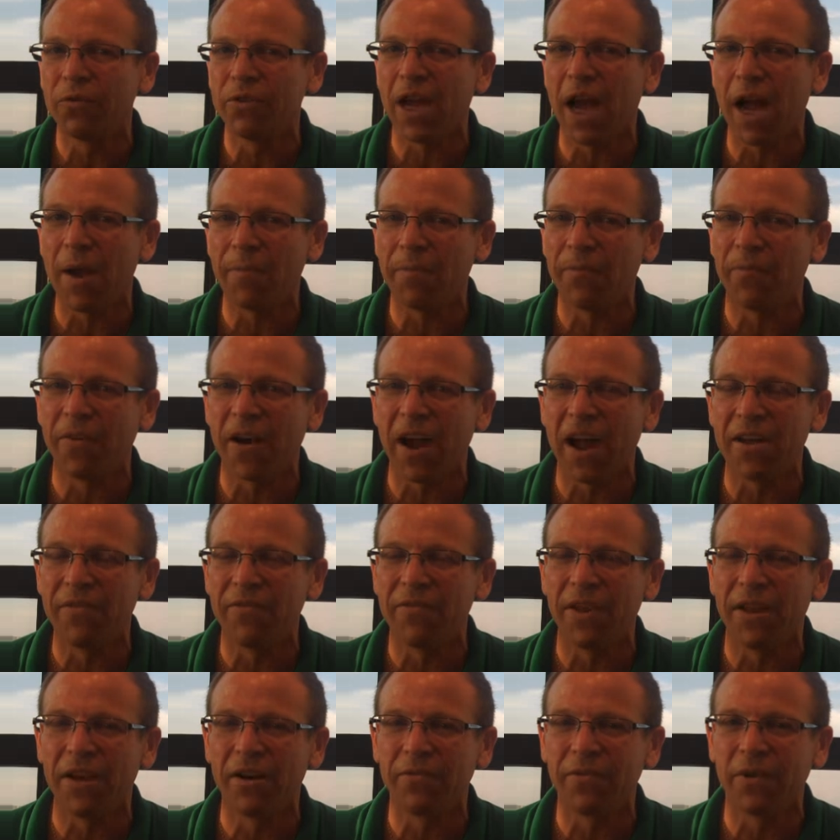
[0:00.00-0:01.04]
top five
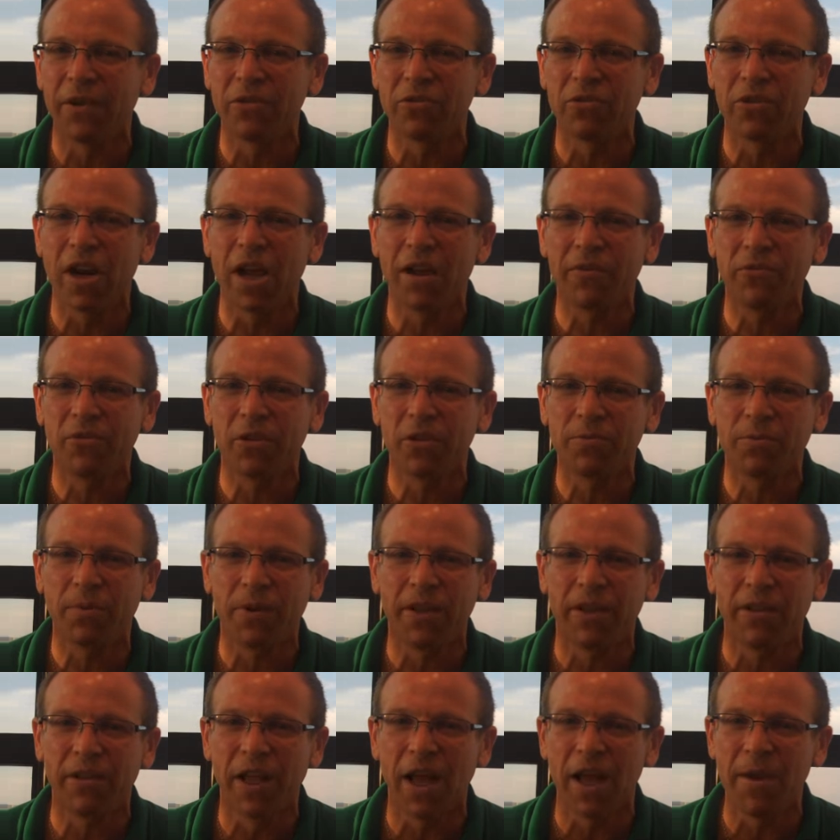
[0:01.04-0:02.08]
NFL draft choice
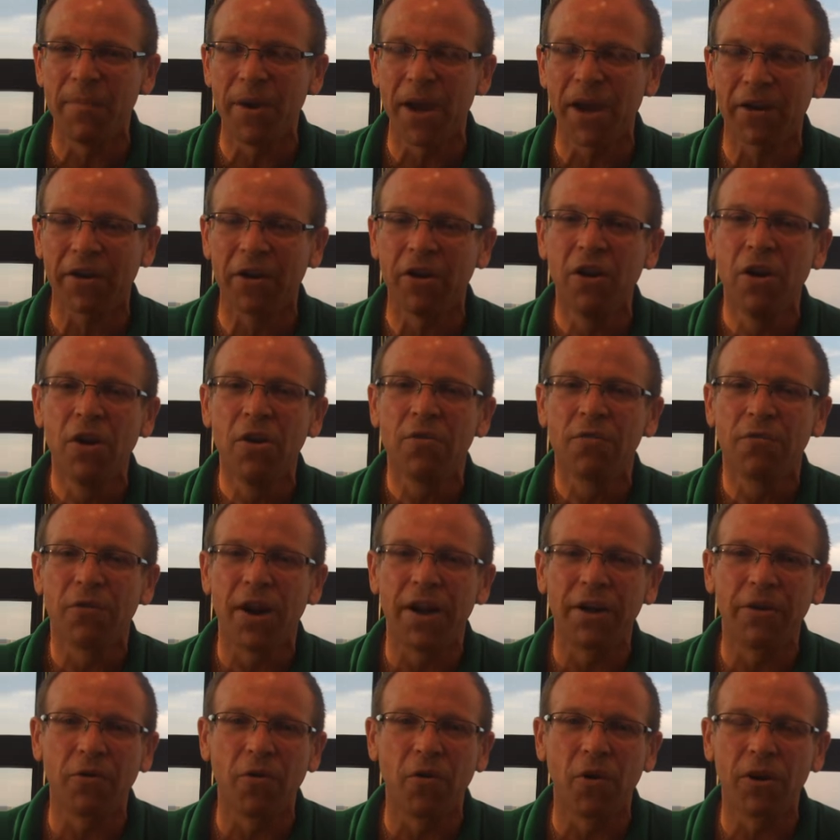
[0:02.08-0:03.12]
playing linebacker.
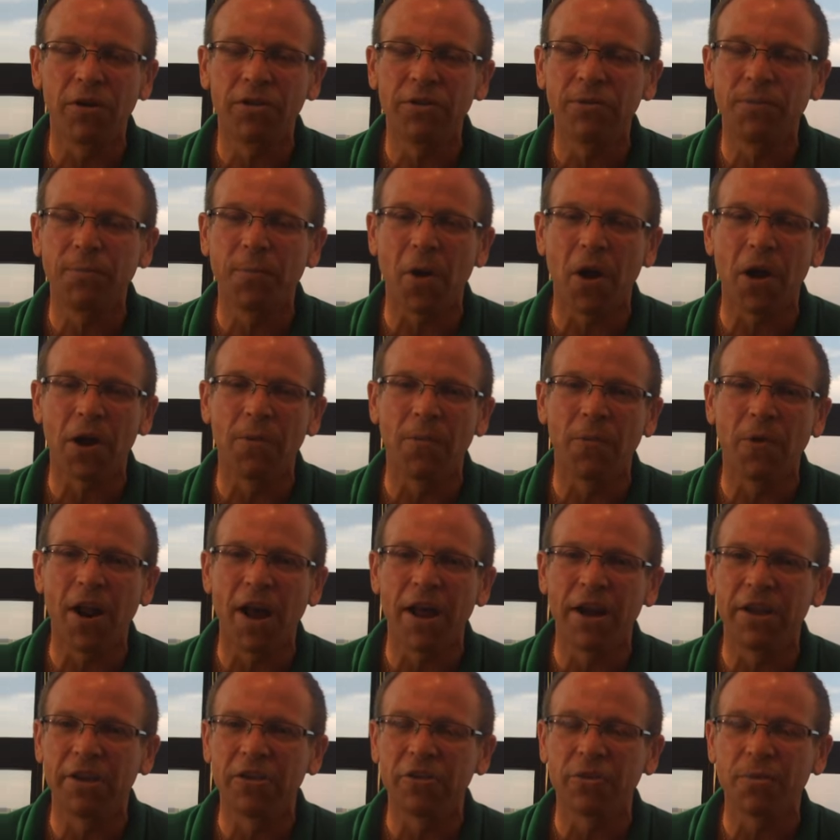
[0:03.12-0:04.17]
Frank Gore spun him
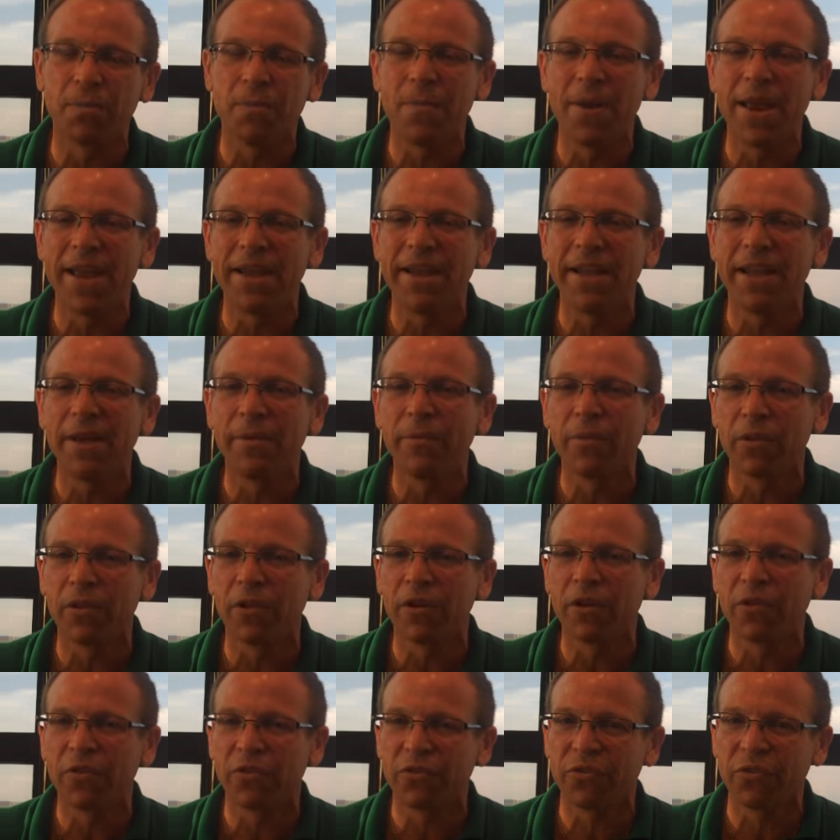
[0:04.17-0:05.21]
around and just made him
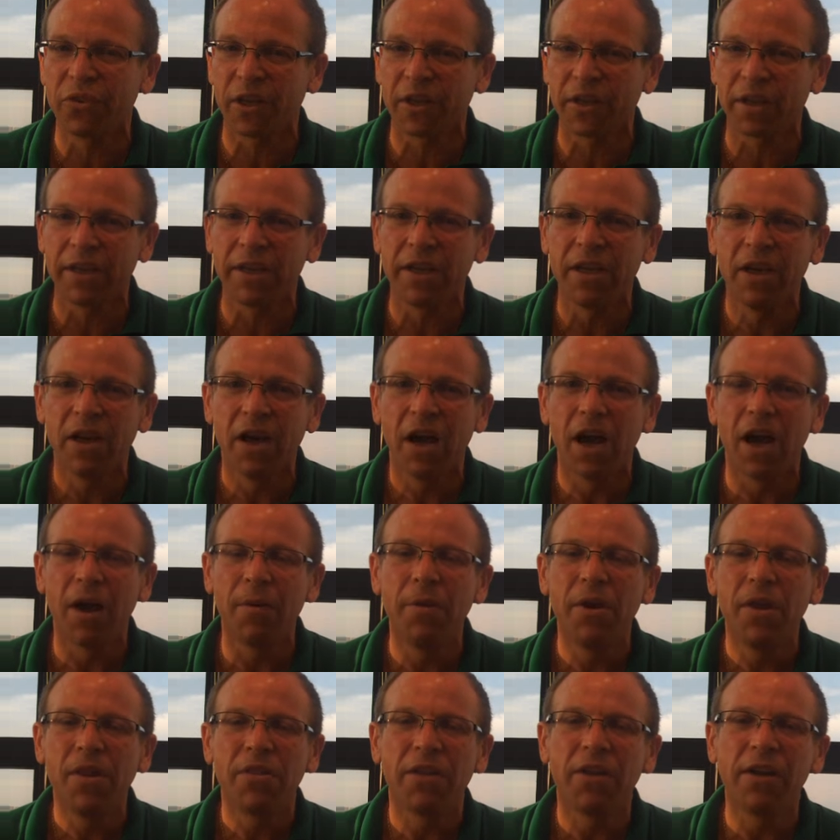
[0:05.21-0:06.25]
look silly.
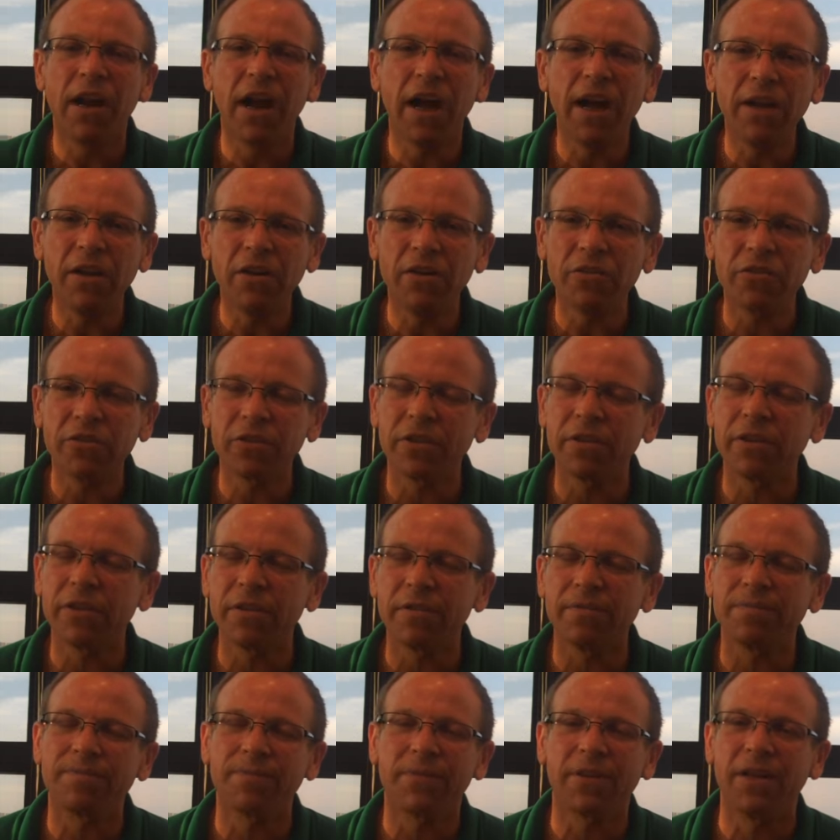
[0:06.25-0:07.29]
The Niners,
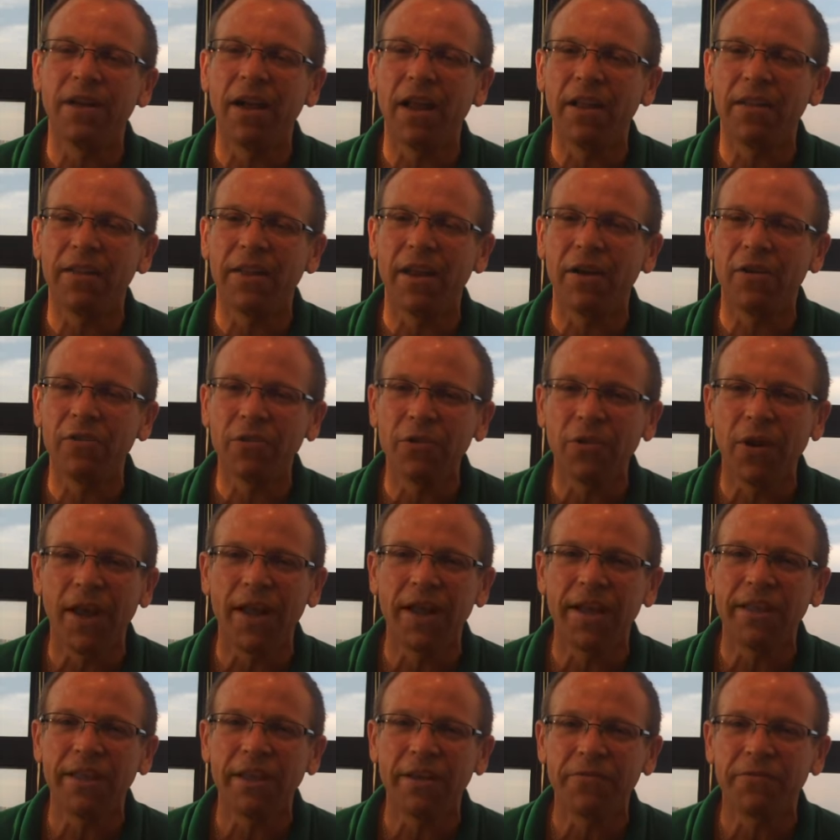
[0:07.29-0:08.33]
they don't do
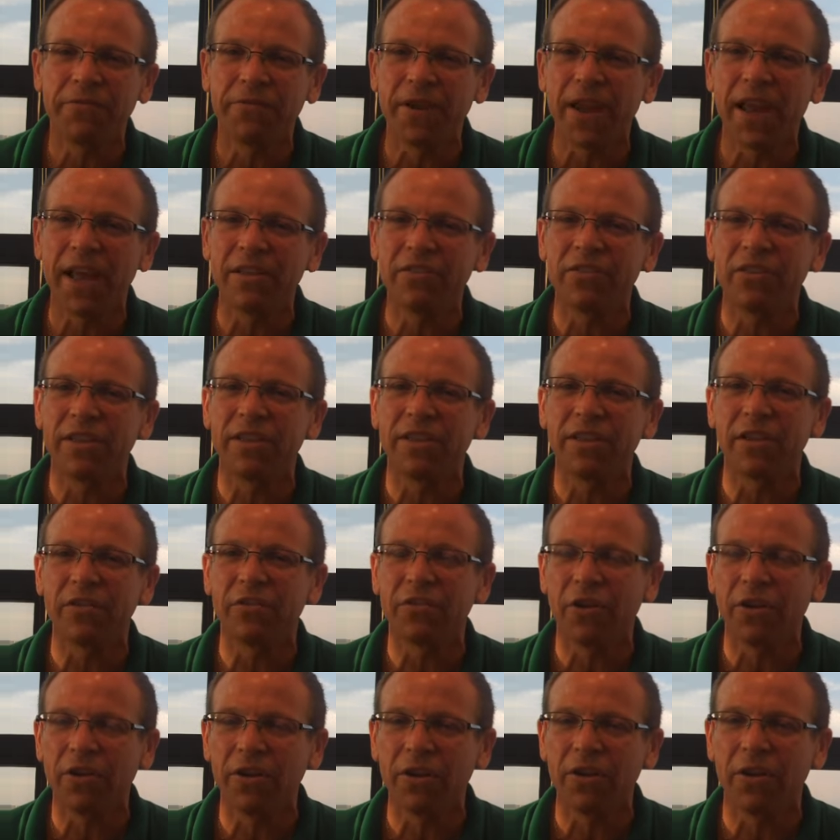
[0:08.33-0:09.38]
anything fancy. They
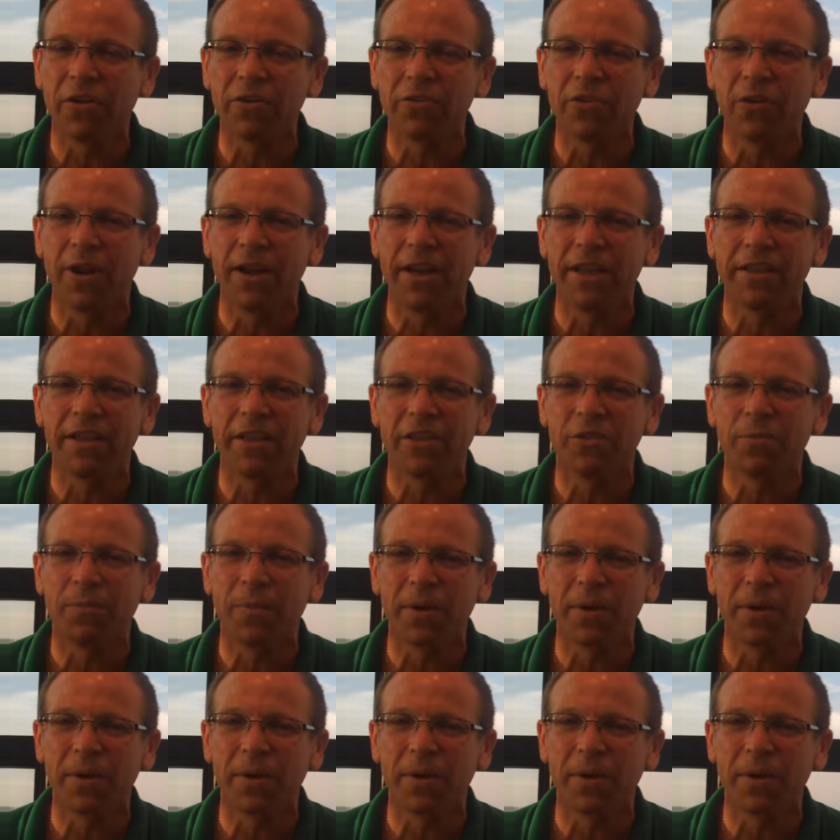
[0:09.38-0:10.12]
certainly don't do anything